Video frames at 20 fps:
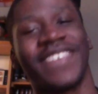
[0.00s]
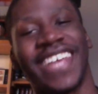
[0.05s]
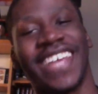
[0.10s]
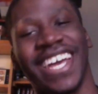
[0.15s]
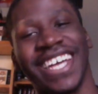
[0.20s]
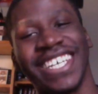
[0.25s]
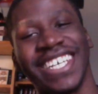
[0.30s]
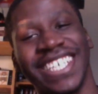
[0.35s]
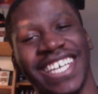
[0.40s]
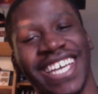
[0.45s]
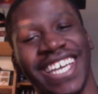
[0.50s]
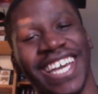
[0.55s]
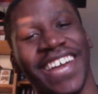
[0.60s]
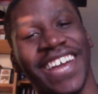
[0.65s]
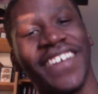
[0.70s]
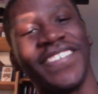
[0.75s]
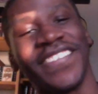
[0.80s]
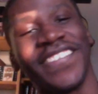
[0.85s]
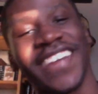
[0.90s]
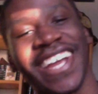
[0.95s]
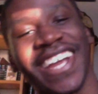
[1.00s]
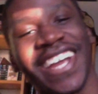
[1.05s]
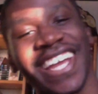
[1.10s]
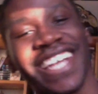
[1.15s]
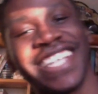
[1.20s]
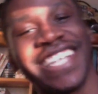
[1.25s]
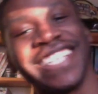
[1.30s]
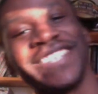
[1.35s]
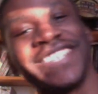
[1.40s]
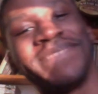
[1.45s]
because he kept
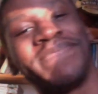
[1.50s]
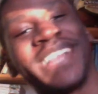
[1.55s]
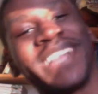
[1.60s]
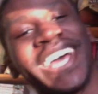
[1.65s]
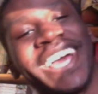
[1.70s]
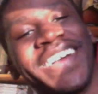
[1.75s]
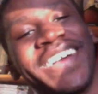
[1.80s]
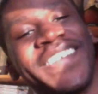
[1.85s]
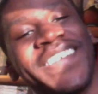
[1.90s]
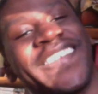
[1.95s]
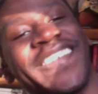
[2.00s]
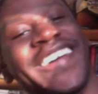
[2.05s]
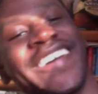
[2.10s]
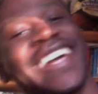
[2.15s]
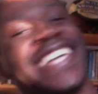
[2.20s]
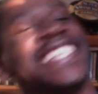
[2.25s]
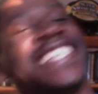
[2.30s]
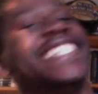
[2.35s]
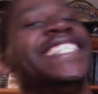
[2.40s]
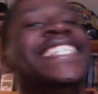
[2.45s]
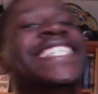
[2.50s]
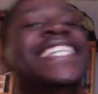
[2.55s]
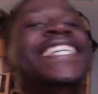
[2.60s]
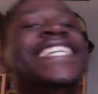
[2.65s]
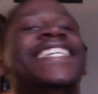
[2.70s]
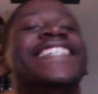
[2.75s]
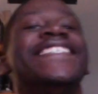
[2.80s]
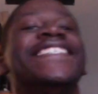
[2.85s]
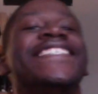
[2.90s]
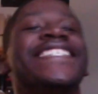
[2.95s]
breaking his blade,
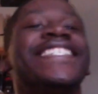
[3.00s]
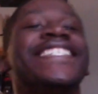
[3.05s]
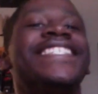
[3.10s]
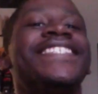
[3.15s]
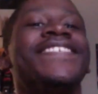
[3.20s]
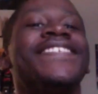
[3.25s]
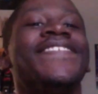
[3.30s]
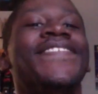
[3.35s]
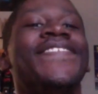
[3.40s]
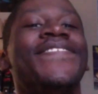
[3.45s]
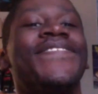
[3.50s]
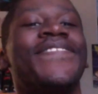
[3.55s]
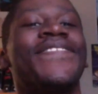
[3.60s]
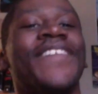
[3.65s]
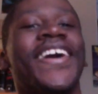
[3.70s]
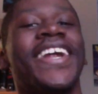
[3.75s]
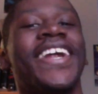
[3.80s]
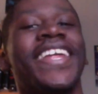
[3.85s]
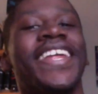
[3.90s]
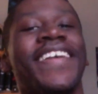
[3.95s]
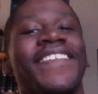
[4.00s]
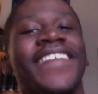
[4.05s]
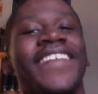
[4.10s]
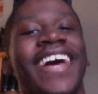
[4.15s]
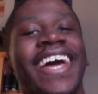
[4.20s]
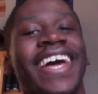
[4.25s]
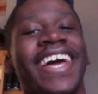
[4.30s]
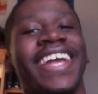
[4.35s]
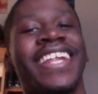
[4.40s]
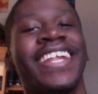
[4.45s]
It was too funny,
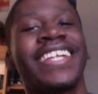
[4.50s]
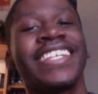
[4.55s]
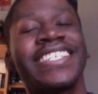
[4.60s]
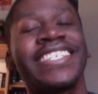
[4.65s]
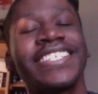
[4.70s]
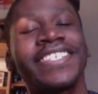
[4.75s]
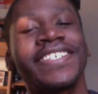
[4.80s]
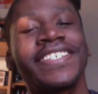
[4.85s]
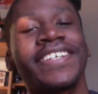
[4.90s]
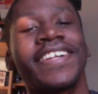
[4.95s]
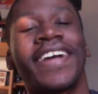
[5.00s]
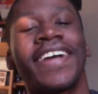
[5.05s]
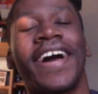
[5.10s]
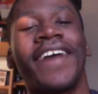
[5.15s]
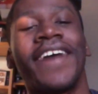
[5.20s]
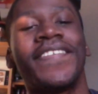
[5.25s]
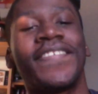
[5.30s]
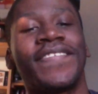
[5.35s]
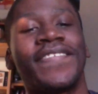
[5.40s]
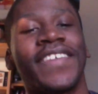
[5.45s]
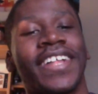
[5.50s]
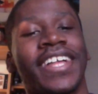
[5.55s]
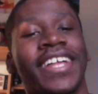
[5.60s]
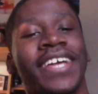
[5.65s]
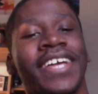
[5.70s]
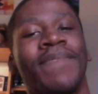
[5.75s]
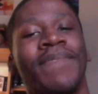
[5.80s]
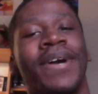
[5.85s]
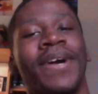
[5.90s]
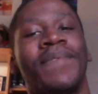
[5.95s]
man. I have a feeling
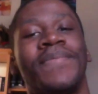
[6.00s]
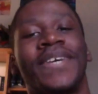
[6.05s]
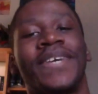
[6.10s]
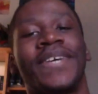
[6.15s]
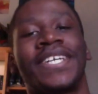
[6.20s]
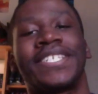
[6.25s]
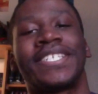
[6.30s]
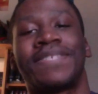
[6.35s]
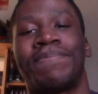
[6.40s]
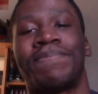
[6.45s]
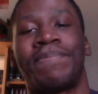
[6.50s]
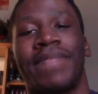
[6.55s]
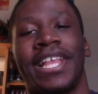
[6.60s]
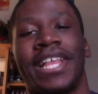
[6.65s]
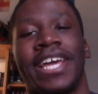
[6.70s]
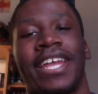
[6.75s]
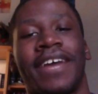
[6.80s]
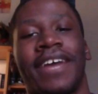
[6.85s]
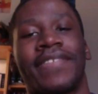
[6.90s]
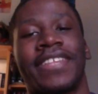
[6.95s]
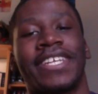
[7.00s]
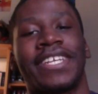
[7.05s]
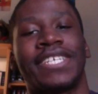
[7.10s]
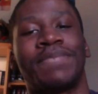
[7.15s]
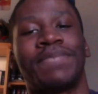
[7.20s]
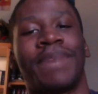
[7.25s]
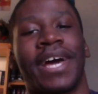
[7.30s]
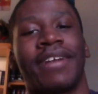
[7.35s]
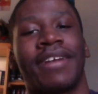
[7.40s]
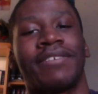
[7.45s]
he might break his blade after this
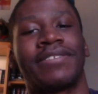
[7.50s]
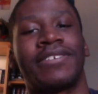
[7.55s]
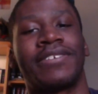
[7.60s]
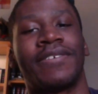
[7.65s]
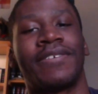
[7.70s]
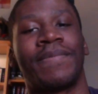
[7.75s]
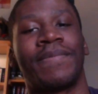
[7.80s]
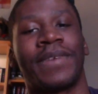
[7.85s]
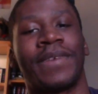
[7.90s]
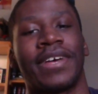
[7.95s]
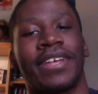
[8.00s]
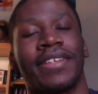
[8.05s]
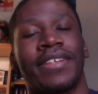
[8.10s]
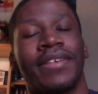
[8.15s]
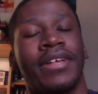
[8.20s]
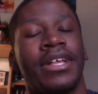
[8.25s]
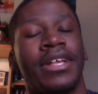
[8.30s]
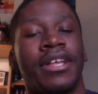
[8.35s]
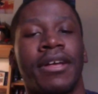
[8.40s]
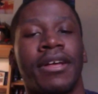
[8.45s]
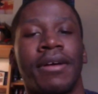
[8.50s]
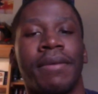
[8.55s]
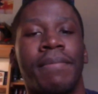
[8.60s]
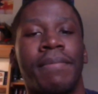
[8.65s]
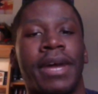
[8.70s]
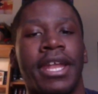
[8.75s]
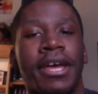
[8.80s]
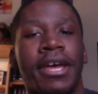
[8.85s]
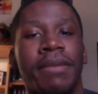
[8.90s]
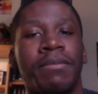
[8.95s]
battle, too, but
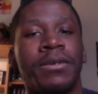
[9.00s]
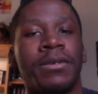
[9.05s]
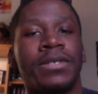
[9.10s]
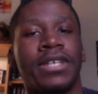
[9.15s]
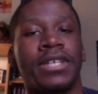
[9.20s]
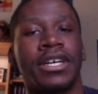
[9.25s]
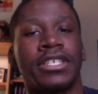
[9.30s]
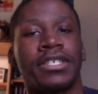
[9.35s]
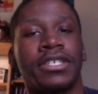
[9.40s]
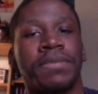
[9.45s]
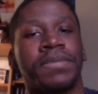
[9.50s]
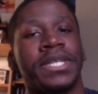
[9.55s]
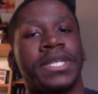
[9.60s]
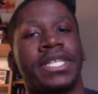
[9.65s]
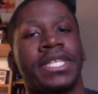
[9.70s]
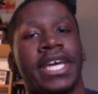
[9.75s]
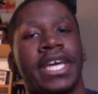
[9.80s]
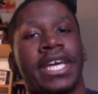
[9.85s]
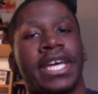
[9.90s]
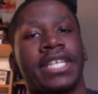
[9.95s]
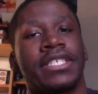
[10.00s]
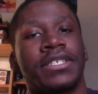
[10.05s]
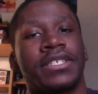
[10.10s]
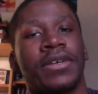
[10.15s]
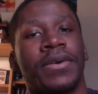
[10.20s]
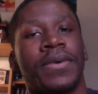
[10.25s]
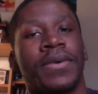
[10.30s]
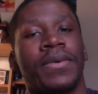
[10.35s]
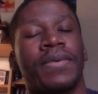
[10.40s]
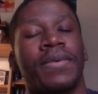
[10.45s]
by then, Muzan should be dead,
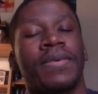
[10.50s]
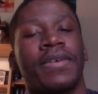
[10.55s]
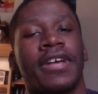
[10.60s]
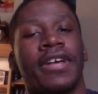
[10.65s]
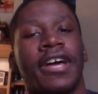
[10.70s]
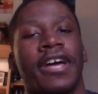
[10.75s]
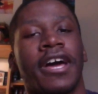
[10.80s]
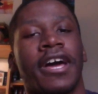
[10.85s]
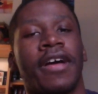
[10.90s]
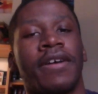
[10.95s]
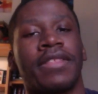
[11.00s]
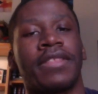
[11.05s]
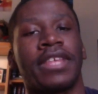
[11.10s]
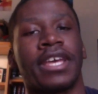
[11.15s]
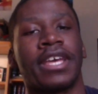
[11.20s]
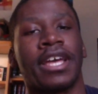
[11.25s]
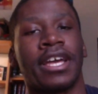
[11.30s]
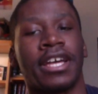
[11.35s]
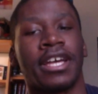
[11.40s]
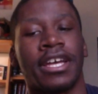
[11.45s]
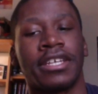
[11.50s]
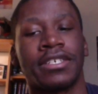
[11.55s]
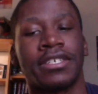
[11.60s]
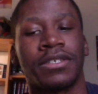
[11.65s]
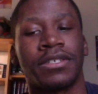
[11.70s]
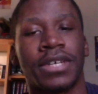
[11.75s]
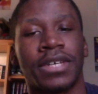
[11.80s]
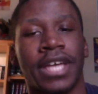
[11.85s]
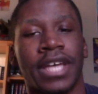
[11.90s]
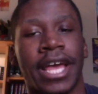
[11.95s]
so I don't think
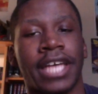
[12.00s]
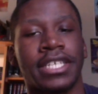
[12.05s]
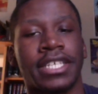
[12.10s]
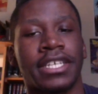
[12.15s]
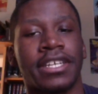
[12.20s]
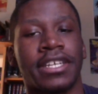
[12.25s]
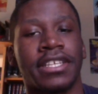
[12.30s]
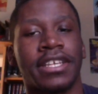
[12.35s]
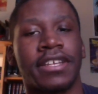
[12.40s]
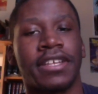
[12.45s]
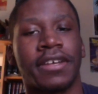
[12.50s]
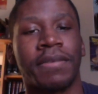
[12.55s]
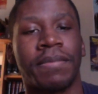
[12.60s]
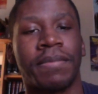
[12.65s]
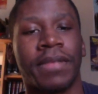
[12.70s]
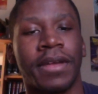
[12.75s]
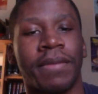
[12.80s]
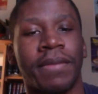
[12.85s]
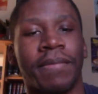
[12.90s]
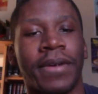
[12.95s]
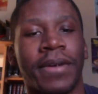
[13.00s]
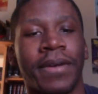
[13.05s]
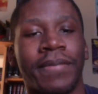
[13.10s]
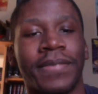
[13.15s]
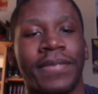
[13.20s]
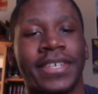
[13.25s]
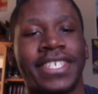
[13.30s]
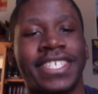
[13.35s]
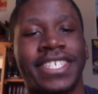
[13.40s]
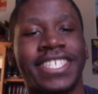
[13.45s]
Haganezuka has anything to complain about.
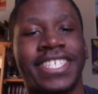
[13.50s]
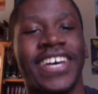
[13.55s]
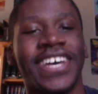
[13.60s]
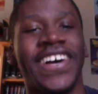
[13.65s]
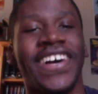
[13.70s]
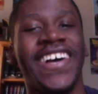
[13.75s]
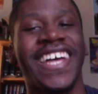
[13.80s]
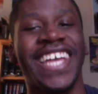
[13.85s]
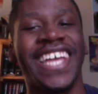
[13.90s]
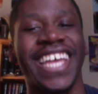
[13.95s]
But still,